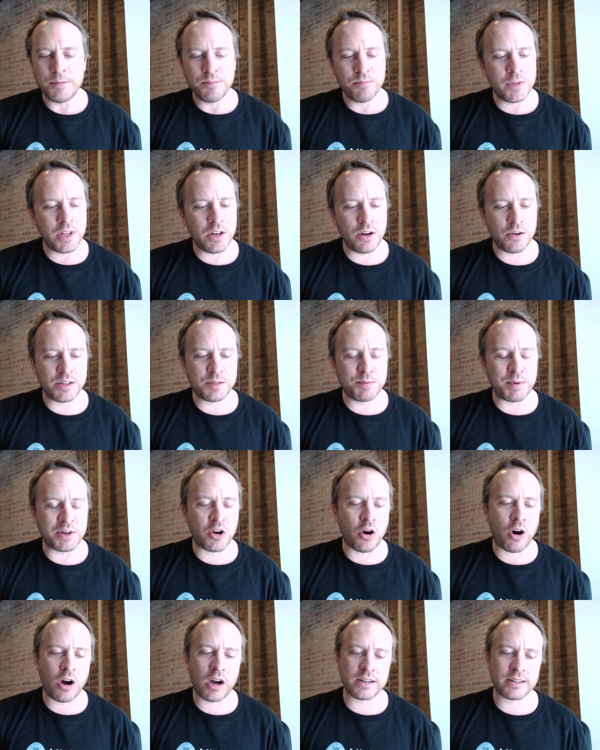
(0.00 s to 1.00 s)
you know, he's been
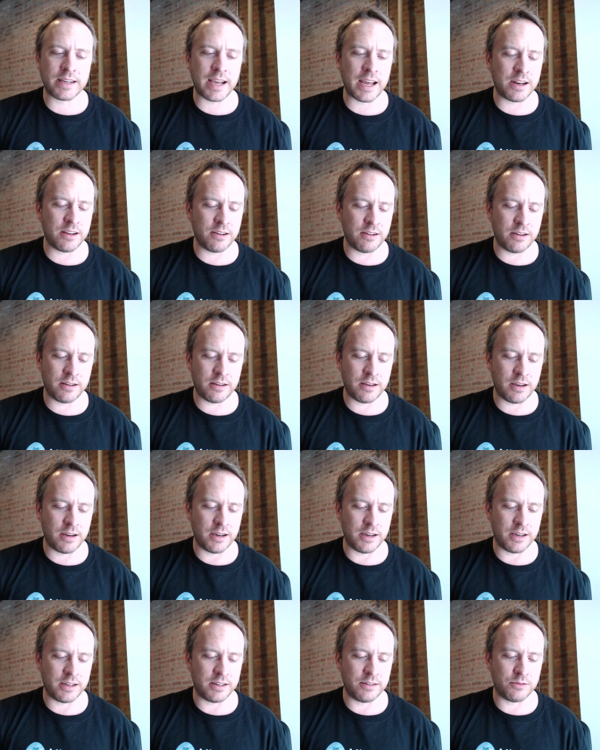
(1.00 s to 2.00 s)
caught kind of
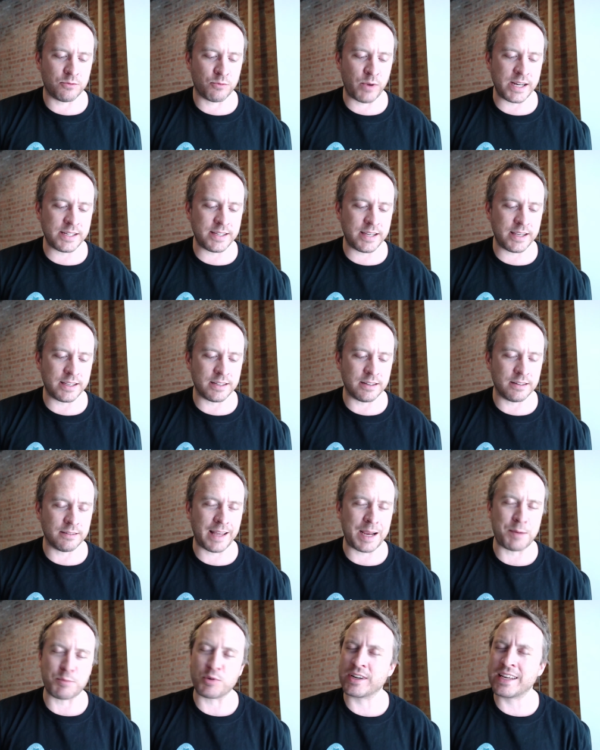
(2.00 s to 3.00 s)
uh, racing a
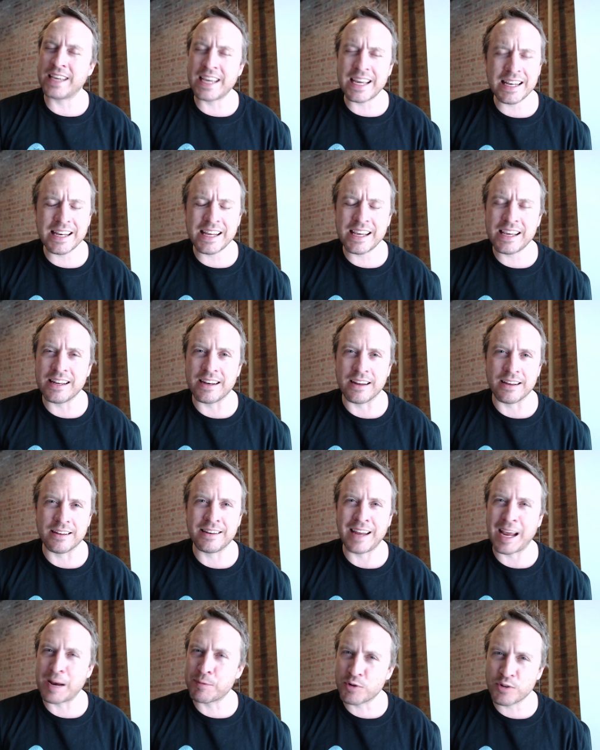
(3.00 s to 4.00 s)
Lamborghini in a
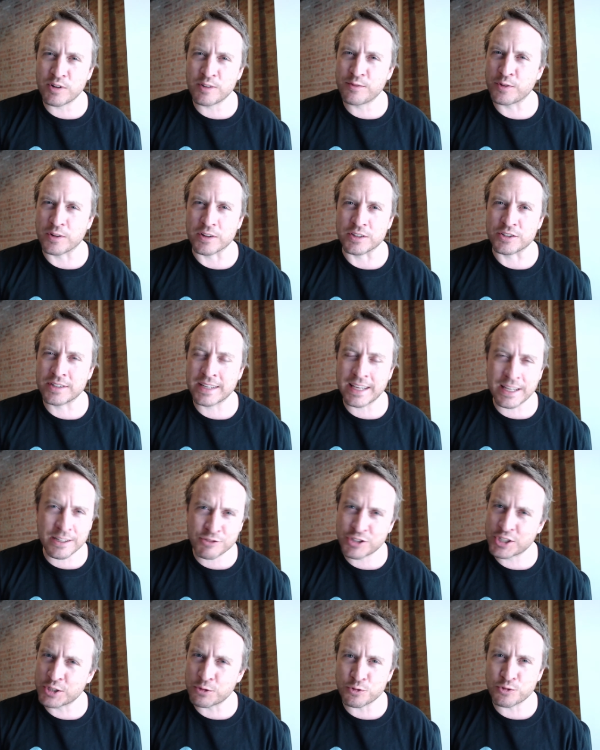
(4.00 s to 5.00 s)
neighborhood full of
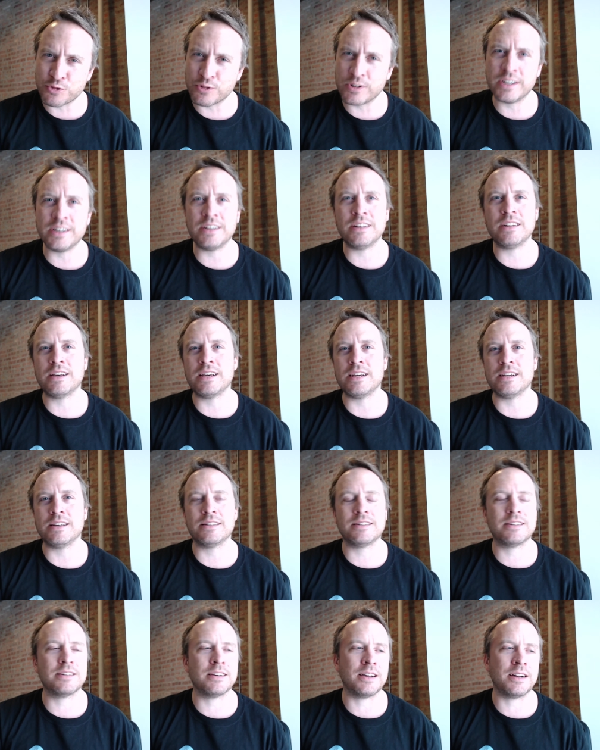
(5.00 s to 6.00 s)
children.
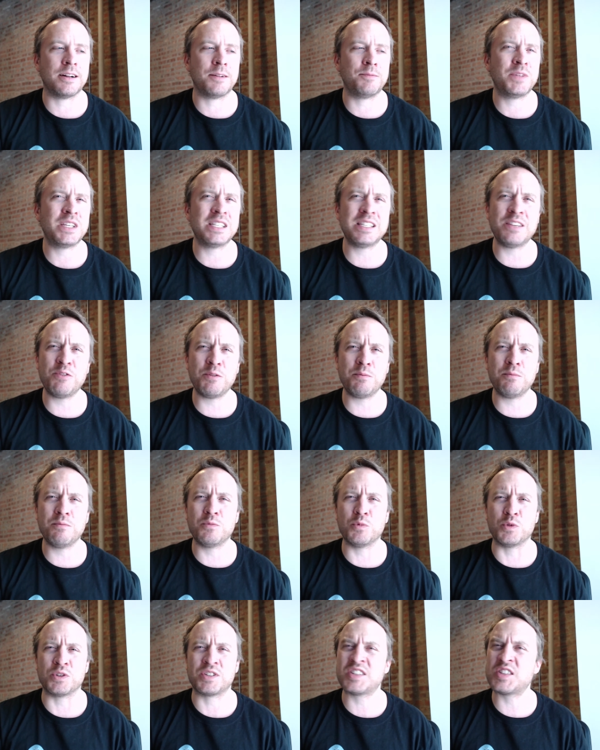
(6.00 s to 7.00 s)
He's uh, he's even
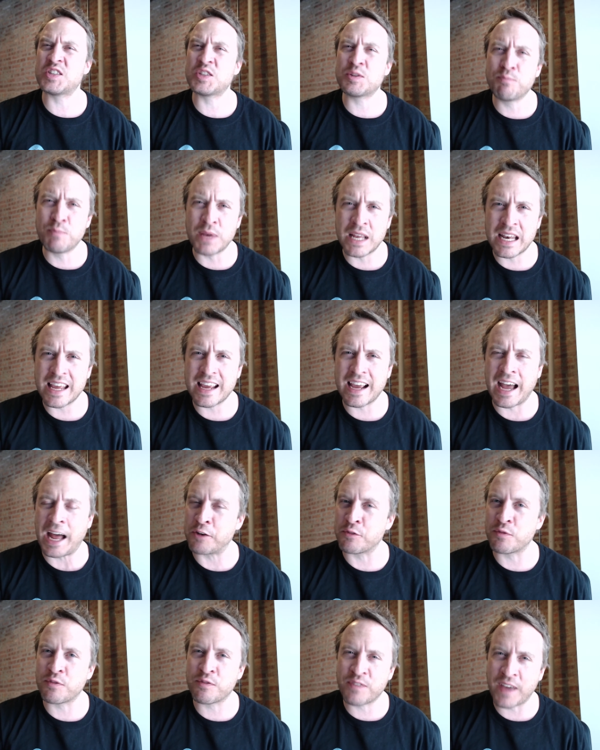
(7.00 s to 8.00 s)
was spitting
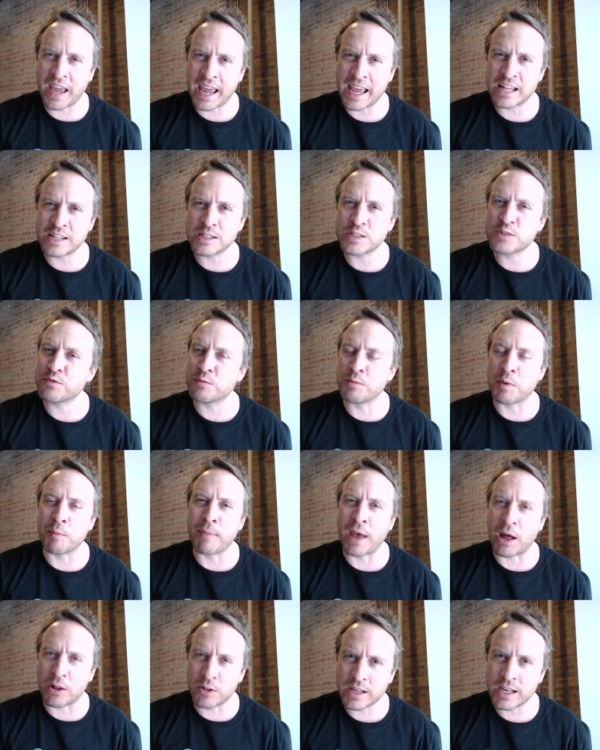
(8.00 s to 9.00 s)
on fans from a
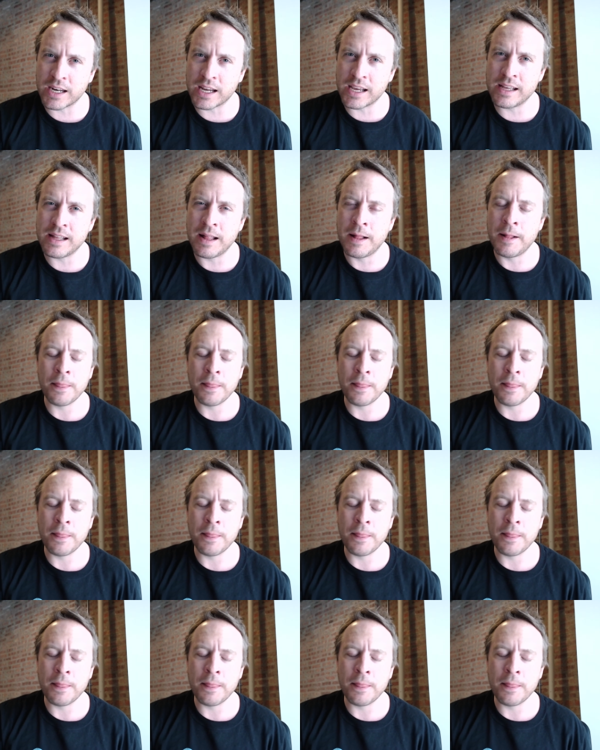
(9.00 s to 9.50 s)
balcony,